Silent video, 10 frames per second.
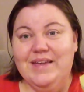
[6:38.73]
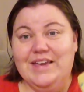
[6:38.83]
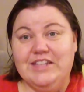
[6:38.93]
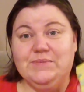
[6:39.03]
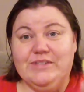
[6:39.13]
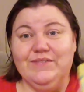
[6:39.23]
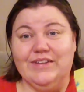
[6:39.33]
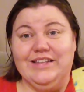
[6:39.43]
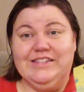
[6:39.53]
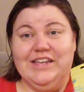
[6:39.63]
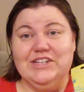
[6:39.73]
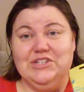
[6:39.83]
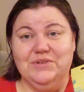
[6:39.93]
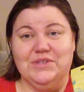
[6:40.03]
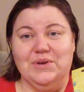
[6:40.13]
it specifically says
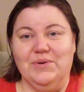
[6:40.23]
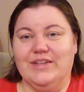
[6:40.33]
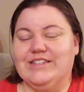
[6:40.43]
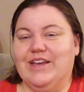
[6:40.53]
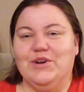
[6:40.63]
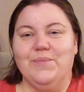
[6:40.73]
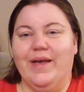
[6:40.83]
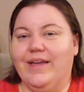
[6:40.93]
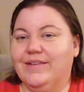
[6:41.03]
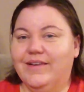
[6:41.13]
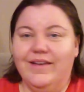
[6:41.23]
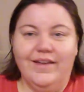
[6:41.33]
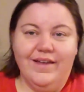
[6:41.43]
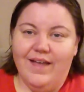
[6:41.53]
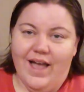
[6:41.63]
use the whole container, but
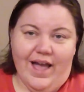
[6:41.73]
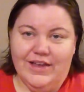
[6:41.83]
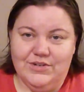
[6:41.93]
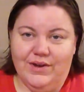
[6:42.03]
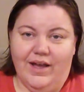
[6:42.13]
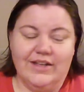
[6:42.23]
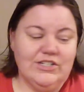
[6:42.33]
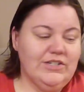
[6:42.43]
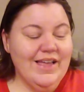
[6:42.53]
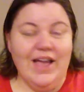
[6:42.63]
I do not.